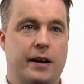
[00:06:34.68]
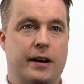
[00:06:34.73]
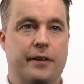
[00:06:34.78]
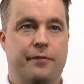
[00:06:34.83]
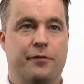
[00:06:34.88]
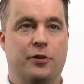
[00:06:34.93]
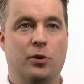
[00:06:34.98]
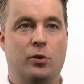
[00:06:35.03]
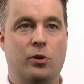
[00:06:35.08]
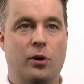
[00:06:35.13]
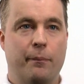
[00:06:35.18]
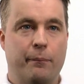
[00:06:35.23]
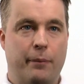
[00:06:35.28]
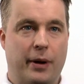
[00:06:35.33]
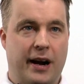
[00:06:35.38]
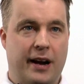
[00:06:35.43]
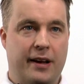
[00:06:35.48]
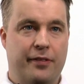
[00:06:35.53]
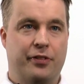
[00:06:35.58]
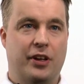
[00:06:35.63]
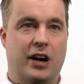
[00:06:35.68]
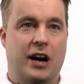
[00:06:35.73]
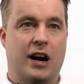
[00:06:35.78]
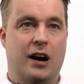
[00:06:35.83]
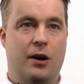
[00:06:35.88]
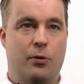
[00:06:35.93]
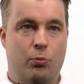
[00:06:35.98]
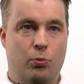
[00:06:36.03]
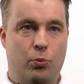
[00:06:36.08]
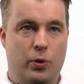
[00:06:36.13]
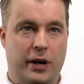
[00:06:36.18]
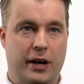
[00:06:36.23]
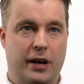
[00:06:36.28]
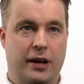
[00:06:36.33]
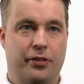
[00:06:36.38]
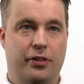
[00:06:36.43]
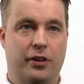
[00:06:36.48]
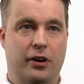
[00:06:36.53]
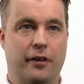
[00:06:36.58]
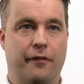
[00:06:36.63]
if you combine that
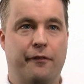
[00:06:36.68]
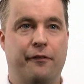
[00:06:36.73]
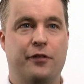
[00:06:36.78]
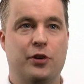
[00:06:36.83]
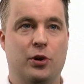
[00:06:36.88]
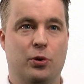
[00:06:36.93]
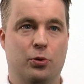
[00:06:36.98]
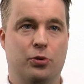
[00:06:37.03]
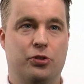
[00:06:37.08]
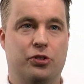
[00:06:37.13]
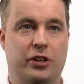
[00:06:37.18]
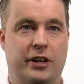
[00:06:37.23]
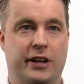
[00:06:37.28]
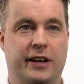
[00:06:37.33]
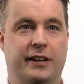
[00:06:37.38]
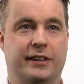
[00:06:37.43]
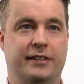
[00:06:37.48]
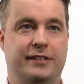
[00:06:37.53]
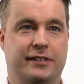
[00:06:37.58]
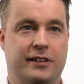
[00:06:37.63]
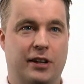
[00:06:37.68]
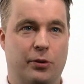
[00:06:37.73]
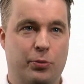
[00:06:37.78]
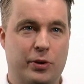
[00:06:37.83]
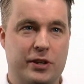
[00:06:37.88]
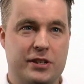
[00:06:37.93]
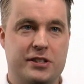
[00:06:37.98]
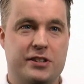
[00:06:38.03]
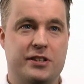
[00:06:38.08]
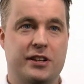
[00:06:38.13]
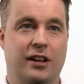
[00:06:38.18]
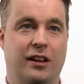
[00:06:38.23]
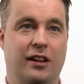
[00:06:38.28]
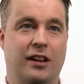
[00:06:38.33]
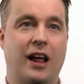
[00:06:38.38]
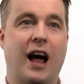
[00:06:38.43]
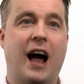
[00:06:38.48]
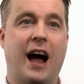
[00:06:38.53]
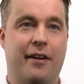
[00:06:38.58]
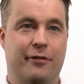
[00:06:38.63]
with a few things that we
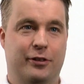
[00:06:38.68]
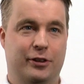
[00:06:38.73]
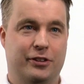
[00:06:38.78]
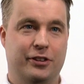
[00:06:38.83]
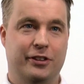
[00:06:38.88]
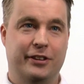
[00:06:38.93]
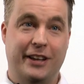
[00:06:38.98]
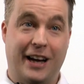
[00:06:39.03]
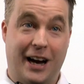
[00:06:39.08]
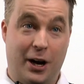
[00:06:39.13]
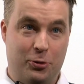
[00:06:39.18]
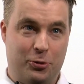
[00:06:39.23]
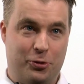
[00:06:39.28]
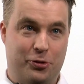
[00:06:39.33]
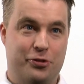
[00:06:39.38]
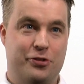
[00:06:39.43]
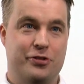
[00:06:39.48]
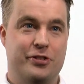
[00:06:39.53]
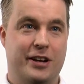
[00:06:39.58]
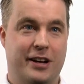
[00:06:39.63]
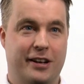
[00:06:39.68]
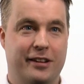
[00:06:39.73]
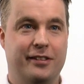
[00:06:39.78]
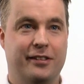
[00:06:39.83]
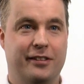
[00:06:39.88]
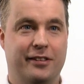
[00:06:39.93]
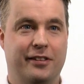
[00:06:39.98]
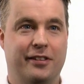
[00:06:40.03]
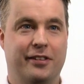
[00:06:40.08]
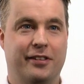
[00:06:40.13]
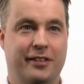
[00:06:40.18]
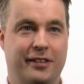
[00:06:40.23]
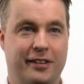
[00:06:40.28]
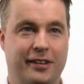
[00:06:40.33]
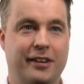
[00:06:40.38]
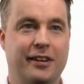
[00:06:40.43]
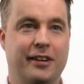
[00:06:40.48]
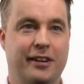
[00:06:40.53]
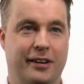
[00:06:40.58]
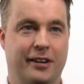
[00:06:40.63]
still haven't announced yet,
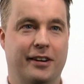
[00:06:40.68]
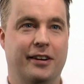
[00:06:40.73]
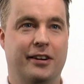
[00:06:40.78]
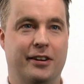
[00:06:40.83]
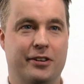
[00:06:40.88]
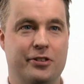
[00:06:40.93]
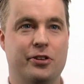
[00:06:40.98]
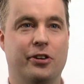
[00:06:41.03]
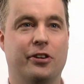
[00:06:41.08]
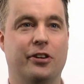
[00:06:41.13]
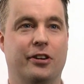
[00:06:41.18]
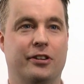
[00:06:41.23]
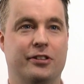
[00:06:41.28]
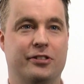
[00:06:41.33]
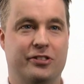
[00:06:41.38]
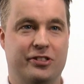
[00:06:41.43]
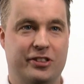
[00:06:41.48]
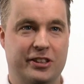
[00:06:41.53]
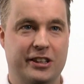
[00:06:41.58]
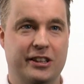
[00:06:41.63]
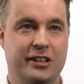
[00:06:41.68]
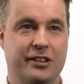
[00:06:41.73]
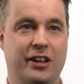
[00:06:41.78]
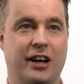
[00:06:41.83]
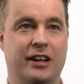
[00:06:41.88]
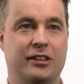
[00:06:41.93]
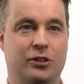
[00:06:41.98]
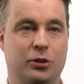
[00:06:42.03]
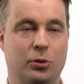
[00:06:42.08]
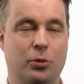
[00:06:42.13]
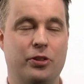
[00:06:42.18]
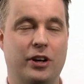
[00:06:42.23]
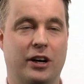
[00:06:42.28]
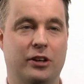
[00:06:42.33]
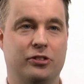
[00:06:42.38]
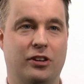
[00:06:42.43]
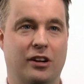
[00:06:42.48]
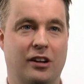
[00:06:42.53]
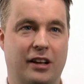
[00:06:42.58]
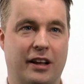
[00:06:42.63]
you're going to see that
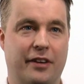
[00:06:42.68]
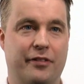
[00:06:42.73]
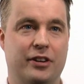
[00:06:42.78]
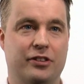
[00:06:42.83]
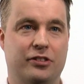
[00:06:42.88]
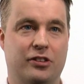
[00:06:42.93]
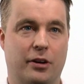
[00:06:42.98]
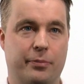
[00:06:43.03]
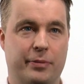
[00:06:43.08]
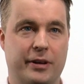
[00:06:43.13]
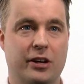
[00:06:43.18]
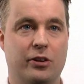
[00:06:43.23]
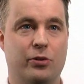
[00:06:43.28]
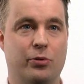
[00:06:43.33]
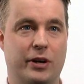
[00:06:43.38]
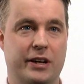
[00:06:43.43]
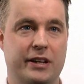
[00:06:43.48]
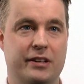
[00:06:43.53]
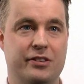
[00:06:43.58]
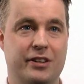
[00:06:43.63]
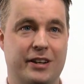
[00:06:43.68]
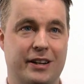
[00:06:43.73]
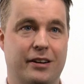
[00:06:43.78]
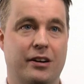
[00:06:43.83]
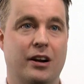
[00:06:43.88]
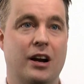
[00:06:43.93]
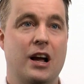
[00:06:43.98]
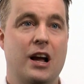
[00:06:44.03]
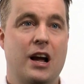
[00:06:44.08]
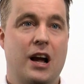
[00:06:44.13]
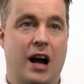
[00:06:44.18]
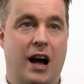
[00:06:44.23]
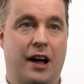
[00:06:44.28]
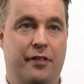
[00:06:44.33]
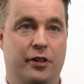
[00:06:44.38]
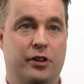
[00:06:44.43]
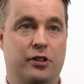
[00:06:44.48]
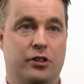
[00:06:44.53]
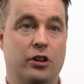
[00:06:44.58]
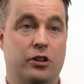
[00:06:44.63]
2011 is going to be a great year.
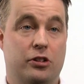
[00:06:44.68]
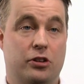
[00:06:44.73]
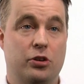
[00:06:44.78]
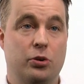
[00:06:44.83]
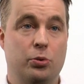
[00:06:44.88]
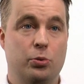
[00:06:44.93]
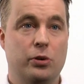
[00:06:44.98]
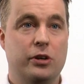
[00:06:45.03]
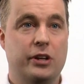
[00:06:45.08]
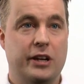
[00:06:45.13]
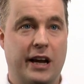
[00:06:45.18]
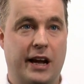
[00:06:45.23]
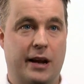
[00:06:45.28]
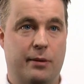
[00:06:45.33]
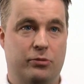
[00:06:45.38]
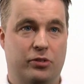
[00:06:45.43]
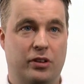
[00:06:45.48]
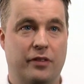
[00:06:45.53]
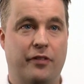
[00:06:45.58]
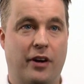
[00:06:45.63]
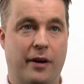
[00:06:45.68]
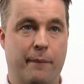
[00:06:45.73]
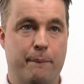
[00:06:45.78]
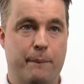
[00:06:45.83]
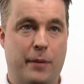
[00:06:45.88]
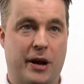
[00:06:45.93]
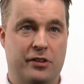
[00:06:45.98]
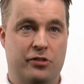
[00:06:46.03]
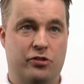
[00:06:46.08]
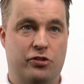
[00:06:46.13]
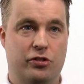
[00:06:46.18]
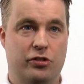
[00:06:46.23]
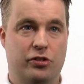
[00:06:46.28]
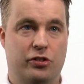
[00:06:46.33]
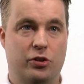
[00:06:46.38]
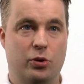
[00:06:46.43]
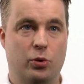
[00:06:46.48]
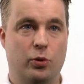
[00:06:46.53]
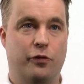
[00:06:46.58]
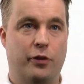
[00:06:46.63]
And the two games, if I mention
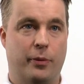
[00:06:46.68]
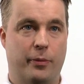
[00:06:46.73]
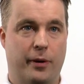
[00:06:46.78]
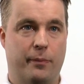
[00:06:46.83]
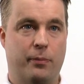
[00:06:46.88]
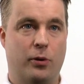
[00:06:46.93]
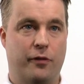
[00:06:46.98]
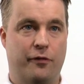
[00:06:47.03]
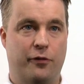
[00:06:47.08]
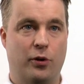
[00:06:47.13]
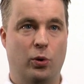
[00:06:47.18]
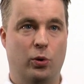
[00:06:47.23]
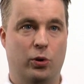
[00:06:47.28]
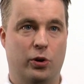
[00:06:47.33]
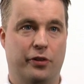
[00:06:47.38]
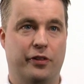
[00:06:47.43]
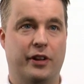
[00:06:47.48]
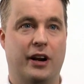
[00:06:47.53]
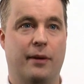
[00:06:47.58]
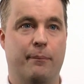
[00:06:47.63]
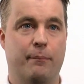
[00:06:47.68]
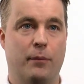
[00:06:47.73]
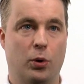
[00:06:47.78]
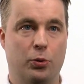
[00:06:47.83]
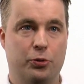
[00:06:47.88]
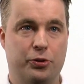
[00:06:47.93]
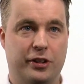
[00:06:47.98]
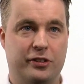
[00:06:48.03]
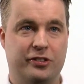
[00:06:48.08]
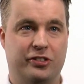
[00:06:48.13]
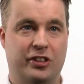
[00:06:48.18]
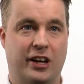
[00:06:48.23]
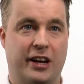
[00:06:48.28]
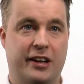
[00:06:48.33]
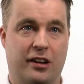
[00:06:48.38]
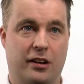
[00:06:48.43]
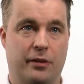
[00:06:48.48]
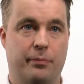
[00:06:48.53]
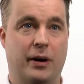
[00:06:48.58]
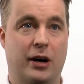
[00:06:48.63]
two from our portfolio that I'm most
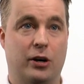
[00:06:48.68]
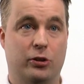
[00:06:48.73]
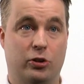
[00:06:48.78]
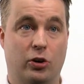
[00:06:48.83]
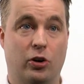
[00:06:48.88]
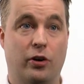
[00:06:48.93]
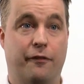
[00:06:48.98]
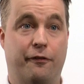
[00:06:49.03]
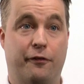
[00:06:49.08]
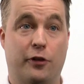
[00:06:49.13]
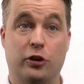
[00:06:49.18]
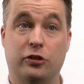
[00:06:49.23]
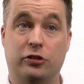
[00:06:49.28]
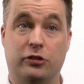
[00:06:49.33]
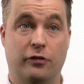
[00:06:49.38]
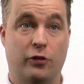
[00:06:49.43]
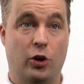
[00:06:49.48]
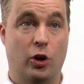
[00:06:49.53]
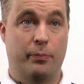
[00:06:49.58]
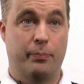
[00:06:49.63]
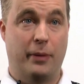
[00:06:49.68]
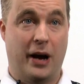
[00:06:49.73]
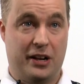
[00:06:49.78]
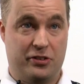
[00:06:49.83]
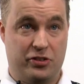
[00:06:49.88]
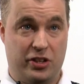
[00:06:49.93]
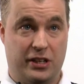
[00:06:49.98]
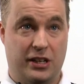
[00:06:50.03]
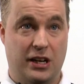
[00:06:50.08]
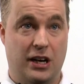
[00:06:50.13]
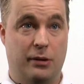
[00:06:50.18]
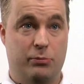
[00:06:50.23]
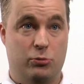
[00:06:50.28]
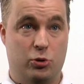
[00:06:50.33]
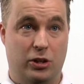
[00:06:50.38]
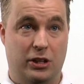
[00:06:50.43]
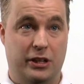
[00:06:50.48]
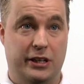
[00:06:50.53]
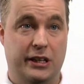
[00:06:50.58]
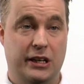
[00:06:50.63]
excited about, are first of all Magica. I'm
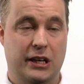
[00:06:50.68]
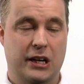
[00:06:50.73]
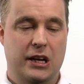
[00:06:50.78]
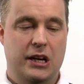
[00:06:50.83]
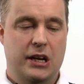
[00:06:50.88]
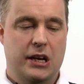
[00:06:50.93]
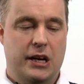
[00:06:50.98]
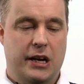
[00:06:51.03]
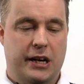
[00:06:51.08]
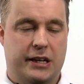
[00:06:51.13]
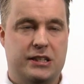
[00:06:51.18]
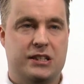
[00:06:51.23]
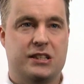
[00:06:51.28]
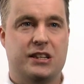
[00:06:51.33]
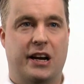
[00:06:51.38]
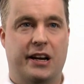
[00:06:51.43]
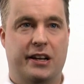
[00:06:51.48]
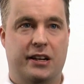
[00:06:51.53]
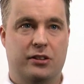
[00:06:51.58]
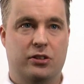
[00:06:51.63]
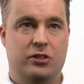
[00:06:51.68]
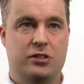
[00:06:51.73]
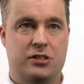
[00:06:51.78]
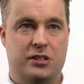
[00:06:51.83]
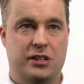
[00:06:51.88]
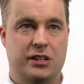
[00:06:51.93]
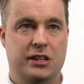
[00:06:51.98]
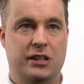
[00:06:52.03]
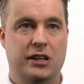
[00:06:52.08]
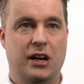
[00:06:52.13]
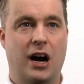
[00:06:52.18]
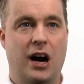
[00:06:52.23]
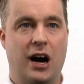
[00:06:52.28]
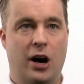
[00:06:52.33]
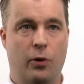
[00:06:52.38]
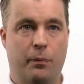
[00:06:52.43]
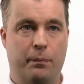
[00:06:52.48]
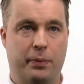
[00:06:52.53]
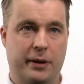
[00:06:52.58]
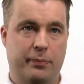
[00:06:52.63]
really excited to see
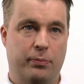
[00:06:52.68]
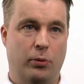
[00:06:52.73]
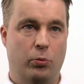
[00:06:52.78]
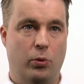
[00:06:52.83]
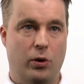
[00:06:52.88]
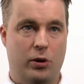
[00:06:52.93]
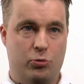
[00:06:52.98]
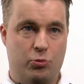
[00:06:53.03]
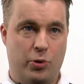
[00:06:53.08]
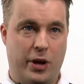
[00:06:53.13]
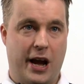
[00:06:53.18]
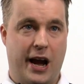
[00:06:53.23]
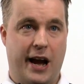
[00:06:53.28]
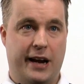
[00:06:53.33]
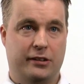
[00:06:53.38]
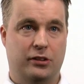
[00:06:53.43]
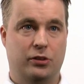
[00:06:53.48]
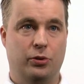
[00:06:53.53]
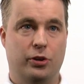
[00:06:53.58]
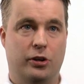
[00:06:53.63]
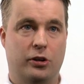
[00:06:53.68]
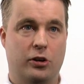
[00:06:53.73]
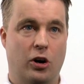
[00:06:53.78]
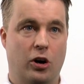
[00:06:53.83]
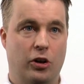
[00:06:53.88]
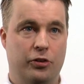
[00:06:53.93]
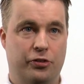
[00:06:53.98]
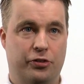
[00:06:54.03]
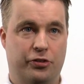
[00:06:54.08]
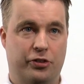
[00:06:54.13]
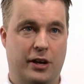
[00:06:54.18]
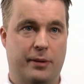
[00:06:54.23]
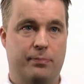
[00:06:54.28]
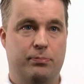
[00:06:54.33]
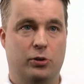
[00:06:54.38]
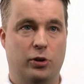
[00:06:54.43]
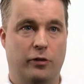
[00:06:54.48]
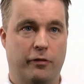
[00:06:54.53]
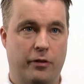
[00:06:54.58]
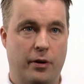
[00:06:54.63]
how people will react to the
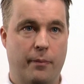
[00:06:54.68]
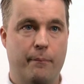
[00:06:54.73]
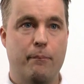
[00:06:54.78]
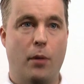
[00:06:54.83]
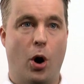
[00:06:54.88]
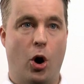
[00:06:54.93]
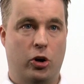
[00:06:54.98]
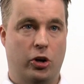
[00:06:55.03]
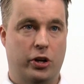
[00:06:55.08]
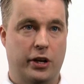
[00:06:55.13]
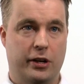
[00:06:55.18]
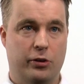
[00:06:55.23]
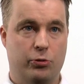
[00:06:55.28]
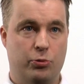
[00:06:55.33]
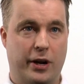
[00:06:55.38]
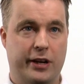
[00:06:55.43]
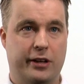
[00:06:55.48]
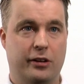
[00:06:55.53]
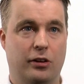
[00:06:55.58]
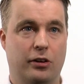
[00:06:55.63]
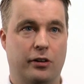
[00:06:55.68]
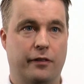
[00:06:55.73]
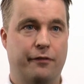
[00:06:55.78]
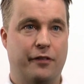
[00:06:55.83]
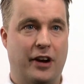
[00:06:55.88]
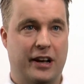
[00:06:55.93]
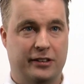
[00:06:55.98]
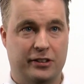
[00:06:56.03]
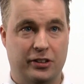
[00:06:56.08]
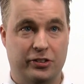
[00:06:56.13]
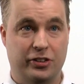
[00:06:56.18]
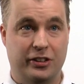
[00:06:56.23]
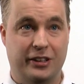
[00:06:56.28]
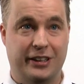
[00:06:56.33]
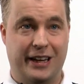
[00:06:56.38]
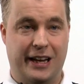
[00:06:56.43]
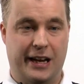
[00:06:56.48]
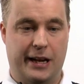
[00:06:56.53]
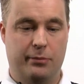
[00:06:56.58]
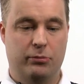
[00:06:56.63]
concept of mocking regular fantasy
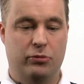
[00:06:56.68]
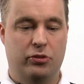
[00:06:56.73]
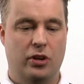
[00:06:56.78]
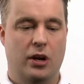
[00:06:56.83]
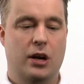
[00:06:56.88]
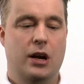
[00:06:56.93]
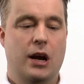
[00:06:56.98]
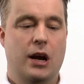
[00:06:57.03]
games.